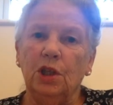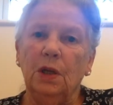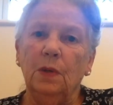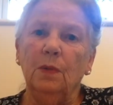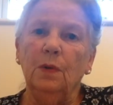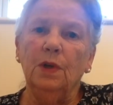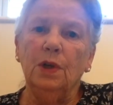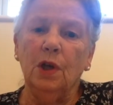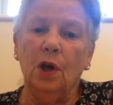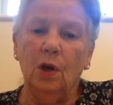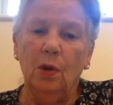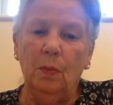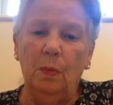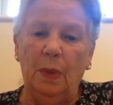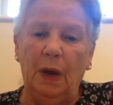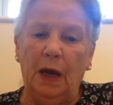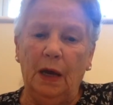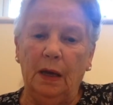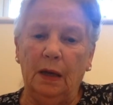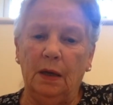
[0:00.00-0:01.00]
would go
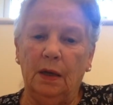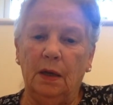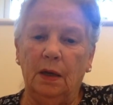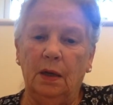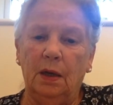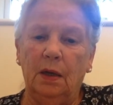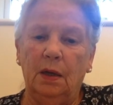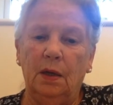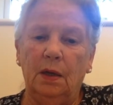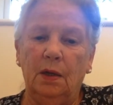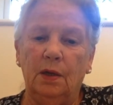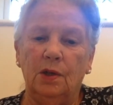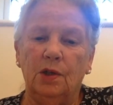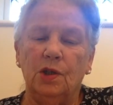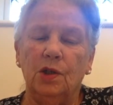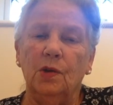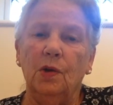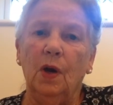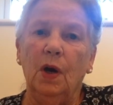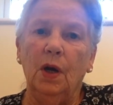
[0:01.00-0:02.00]
back
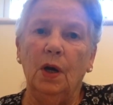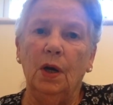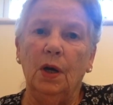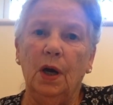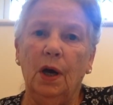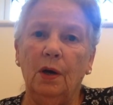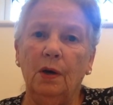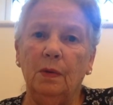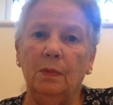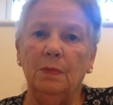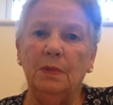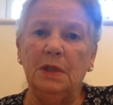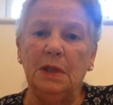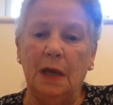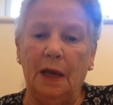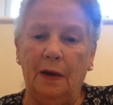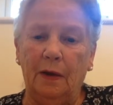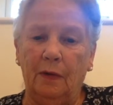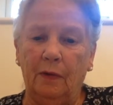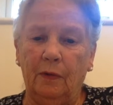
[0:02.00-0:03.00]
to her
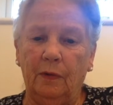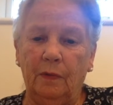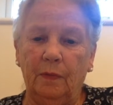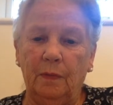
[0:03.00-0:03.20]
hometown.